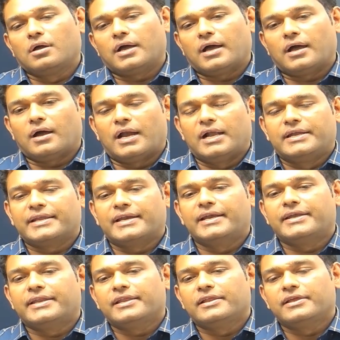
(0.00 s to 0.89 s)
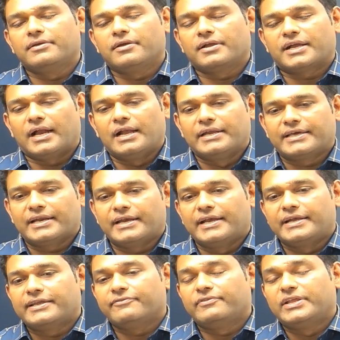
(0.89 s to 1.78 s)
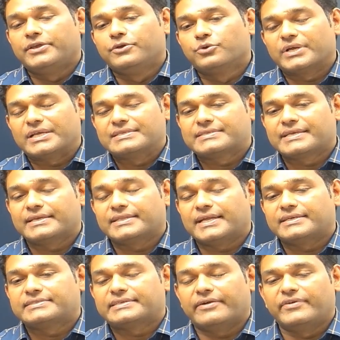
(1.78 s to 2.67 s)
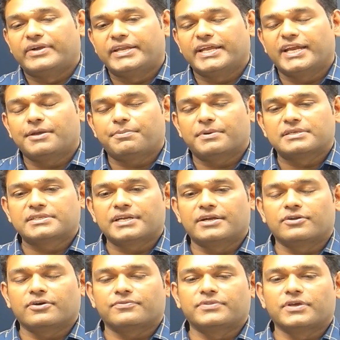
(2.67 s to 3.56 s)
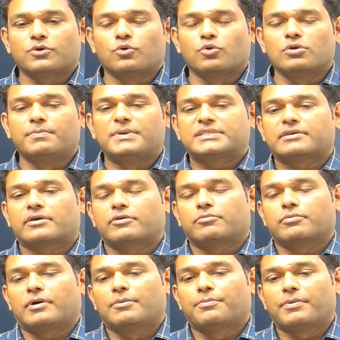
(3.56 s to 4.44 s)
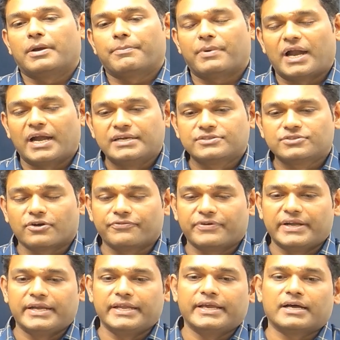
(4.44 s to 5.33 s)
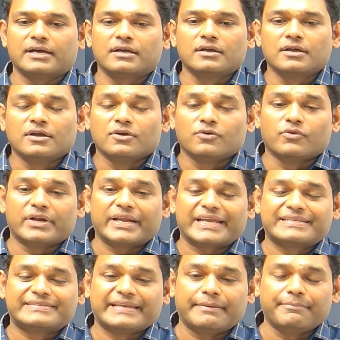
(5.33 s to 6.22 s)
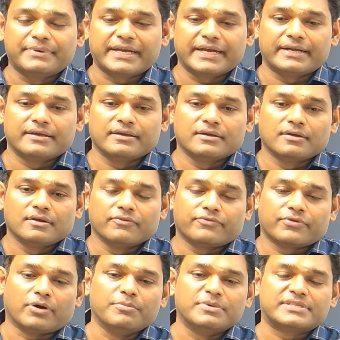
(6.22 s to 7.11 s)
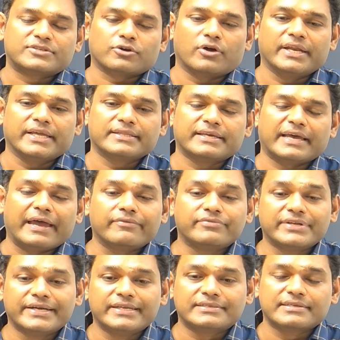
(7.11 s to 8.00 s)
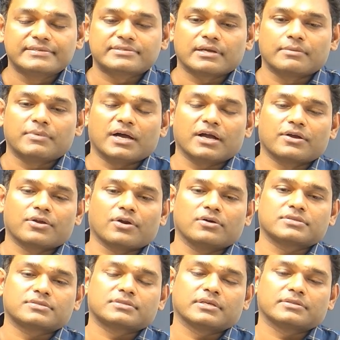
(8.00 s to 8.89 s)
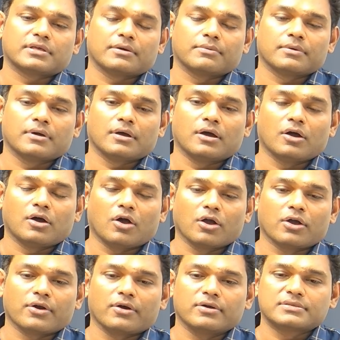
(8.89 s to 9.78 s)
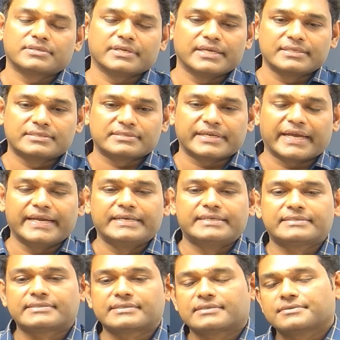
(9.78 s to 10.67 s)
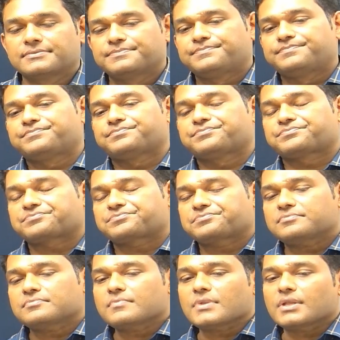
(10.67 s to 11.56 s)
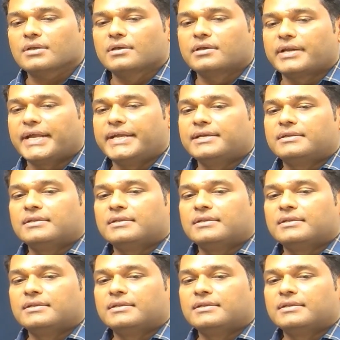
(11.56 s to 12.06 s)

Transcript: alternatively you can say that 78% of the coal-based thermal power plants of India were exempted from installing the FGD system across its sites, right?